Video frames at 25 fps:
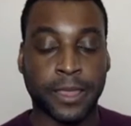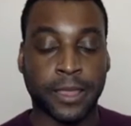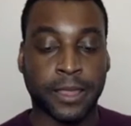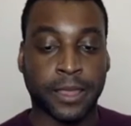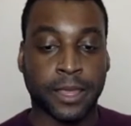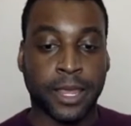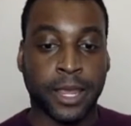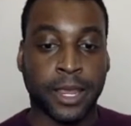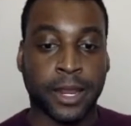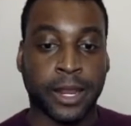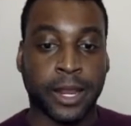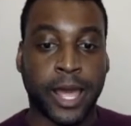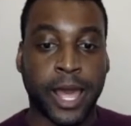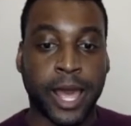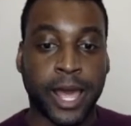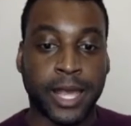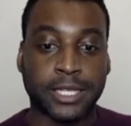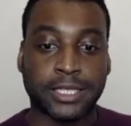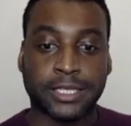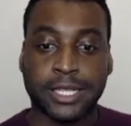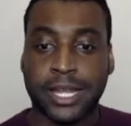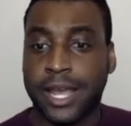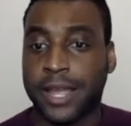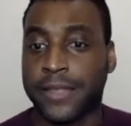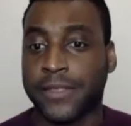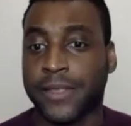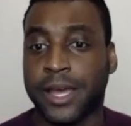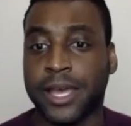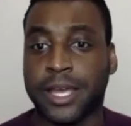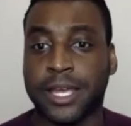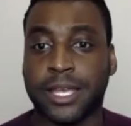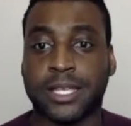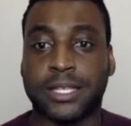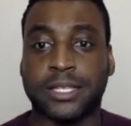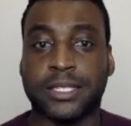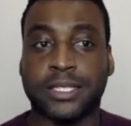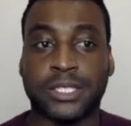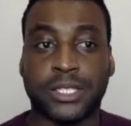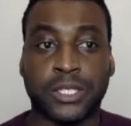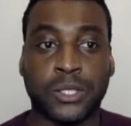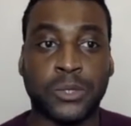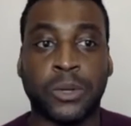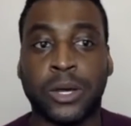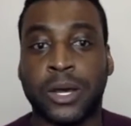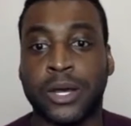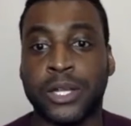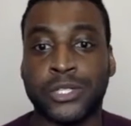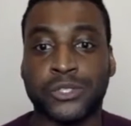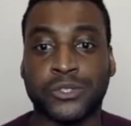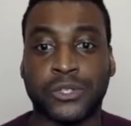hashtag that is
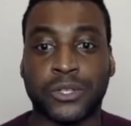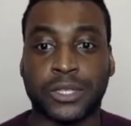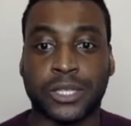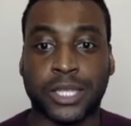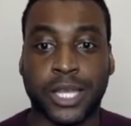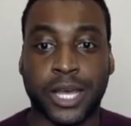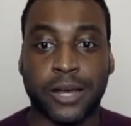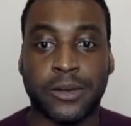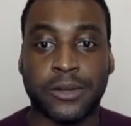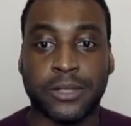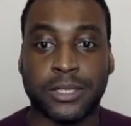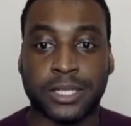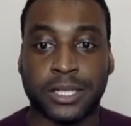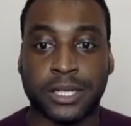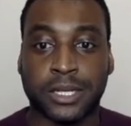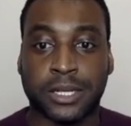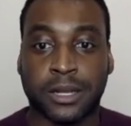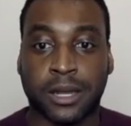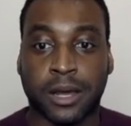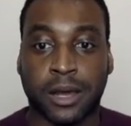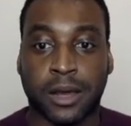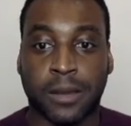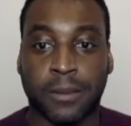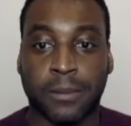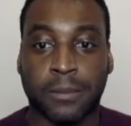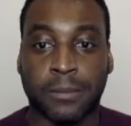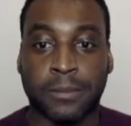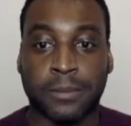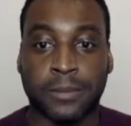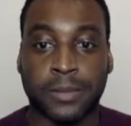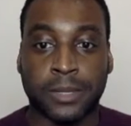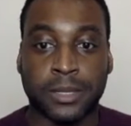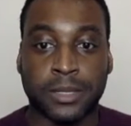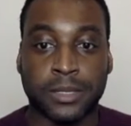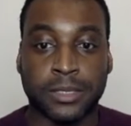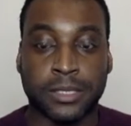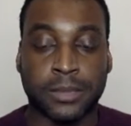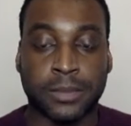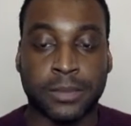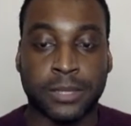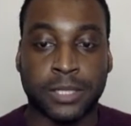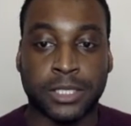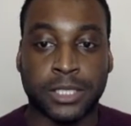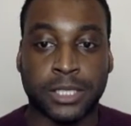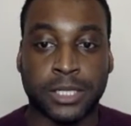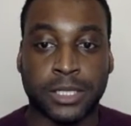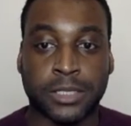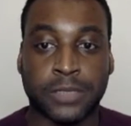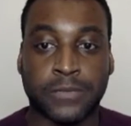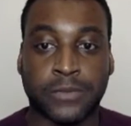200,000
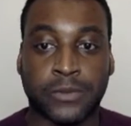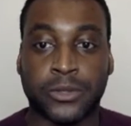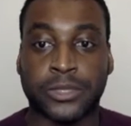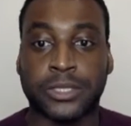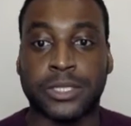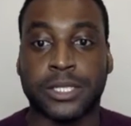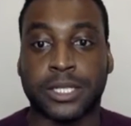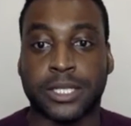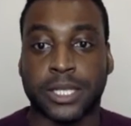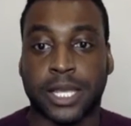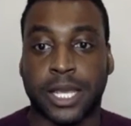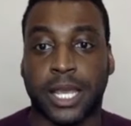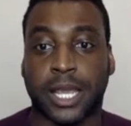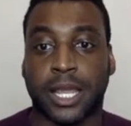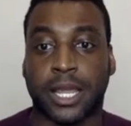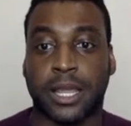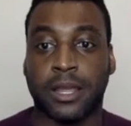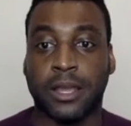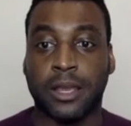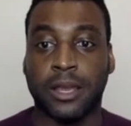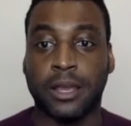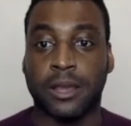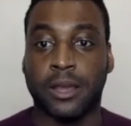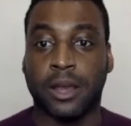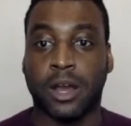submissions versus a